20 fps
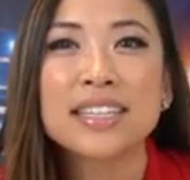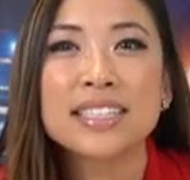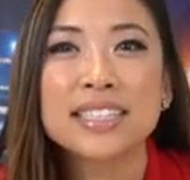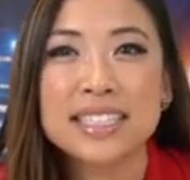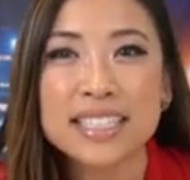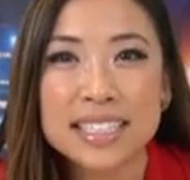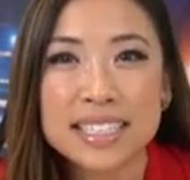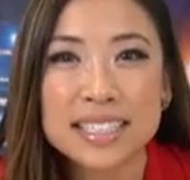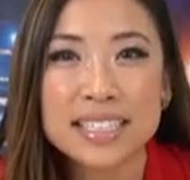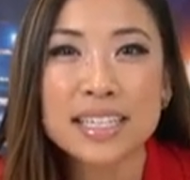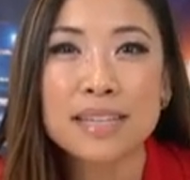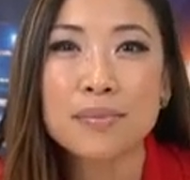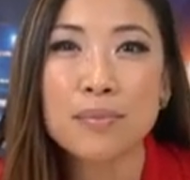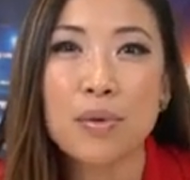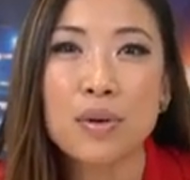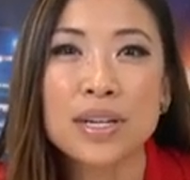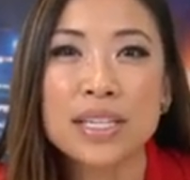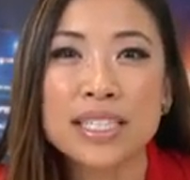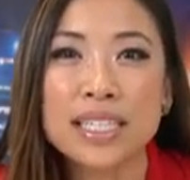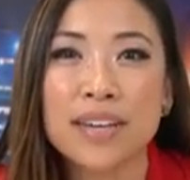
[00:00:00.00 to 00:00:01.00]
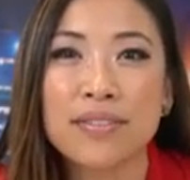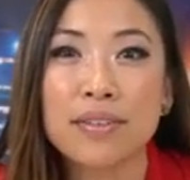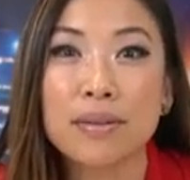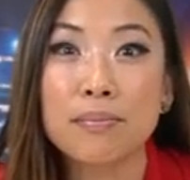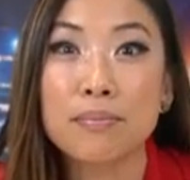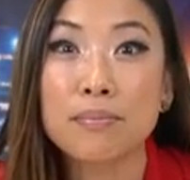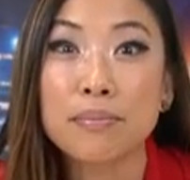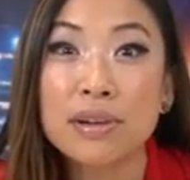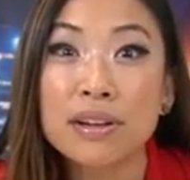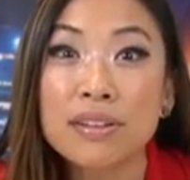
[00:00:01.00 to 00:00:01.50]

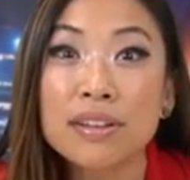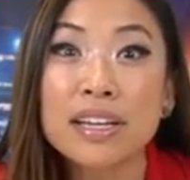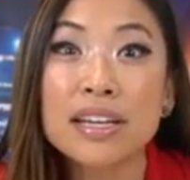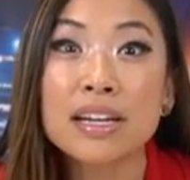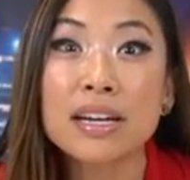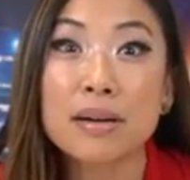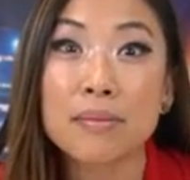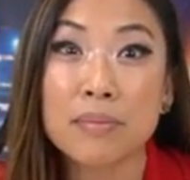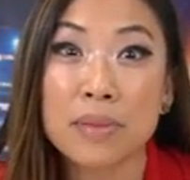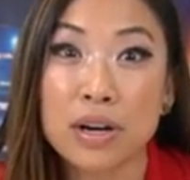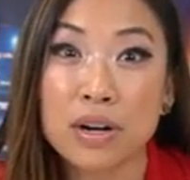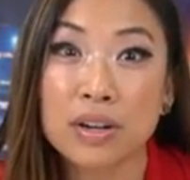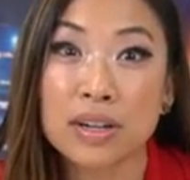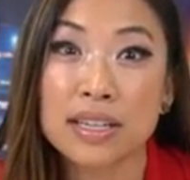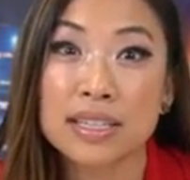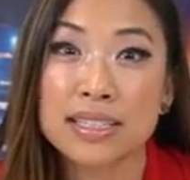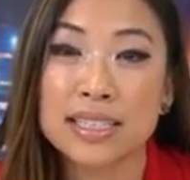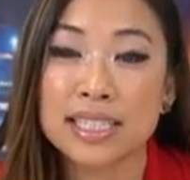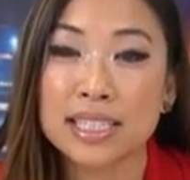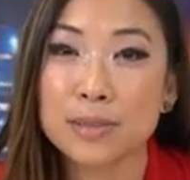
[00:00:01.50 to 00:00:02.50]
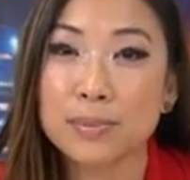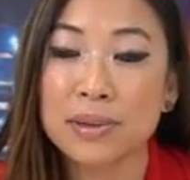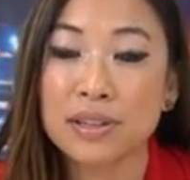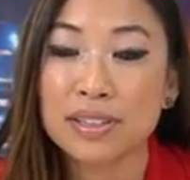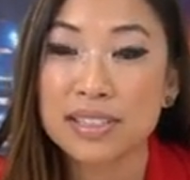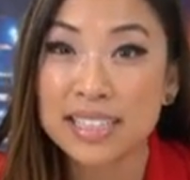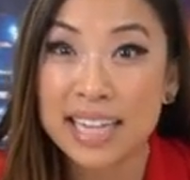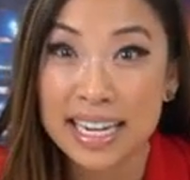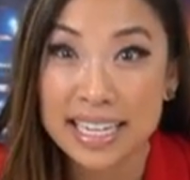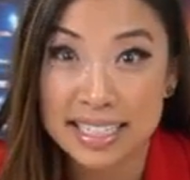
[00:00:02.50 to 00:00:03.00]
16.7 million Americans experienced